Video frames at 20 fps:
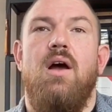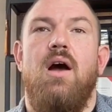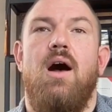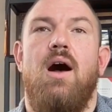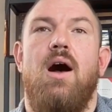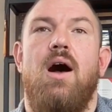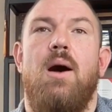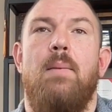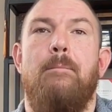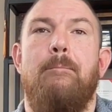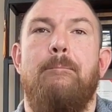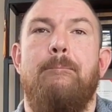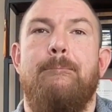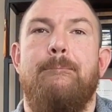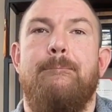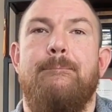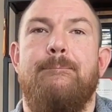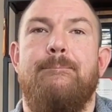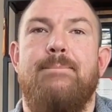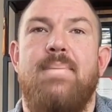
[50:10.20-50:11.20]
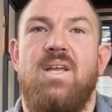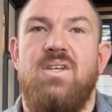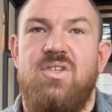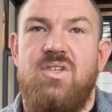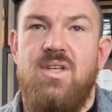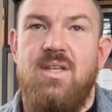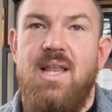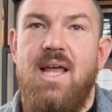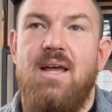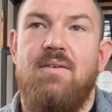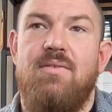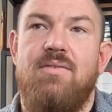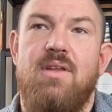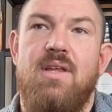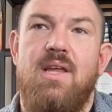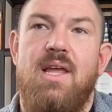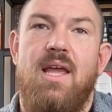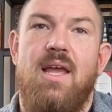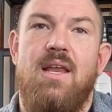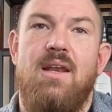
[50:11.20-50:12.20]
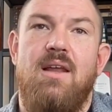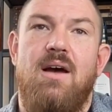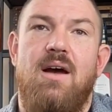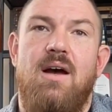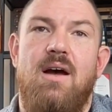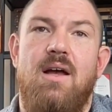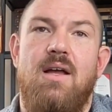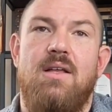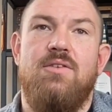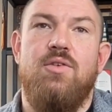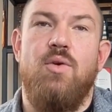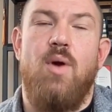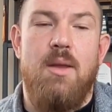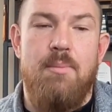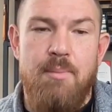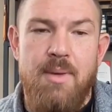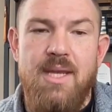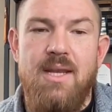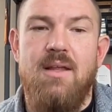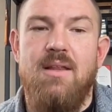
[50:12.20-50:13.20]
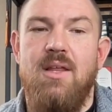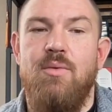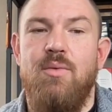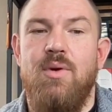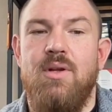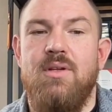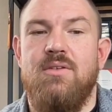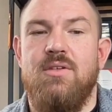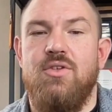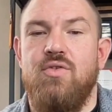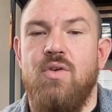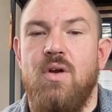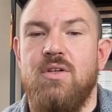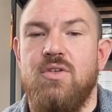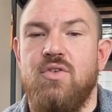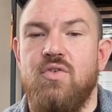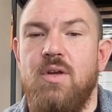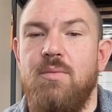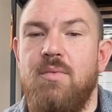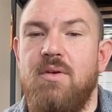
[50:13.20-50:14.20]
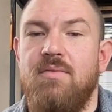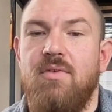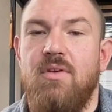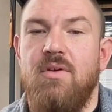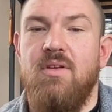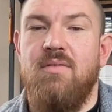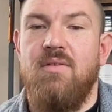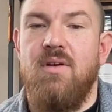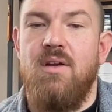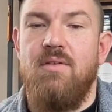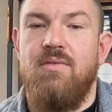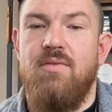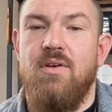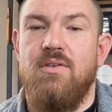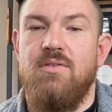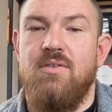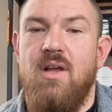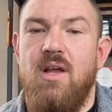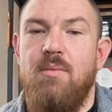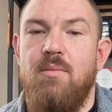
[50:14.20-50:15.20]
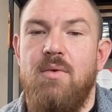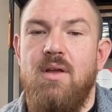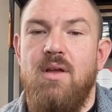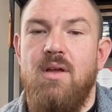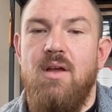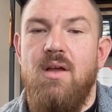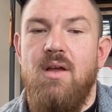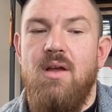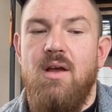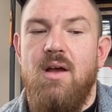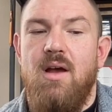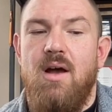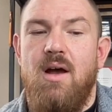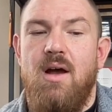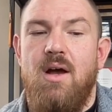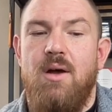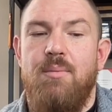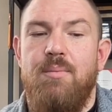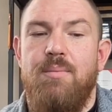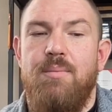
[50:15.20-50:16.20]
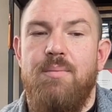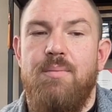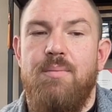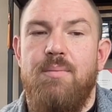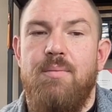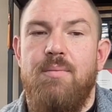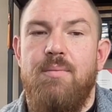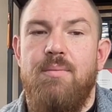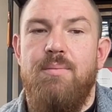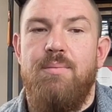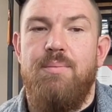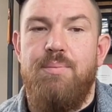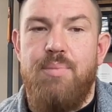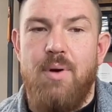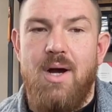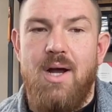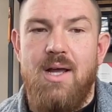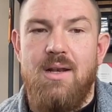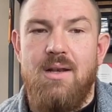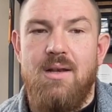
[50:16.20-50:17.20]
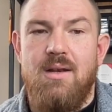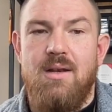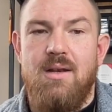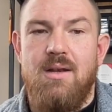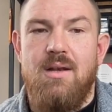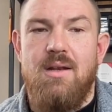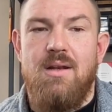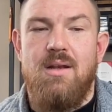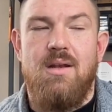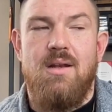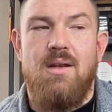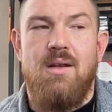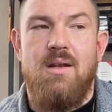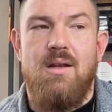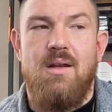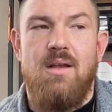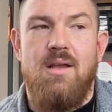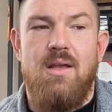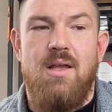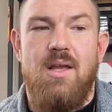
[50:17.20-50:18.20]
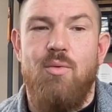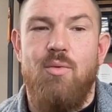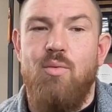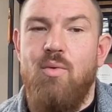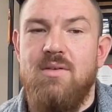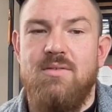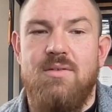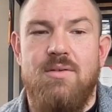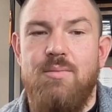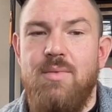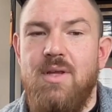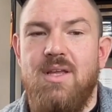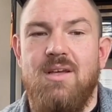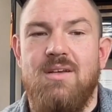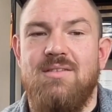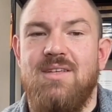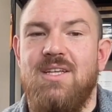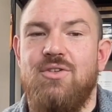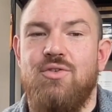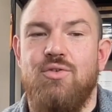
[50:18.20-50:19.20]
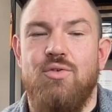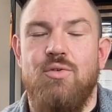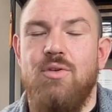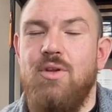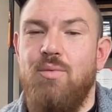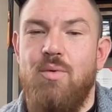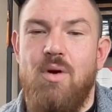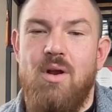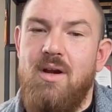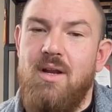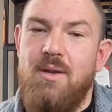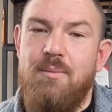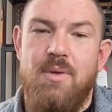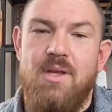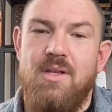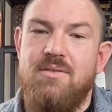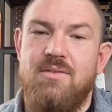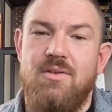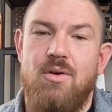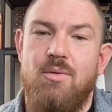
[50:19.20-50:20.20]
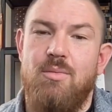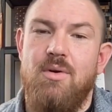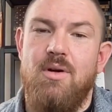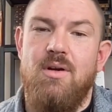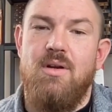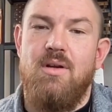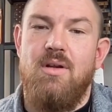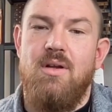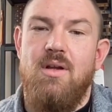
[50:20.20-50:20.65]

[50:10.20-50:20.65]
Um, and she left, and so I immediately went to drug treatment for the very first time. Um, but it wasn't because I truly wanted to be sober.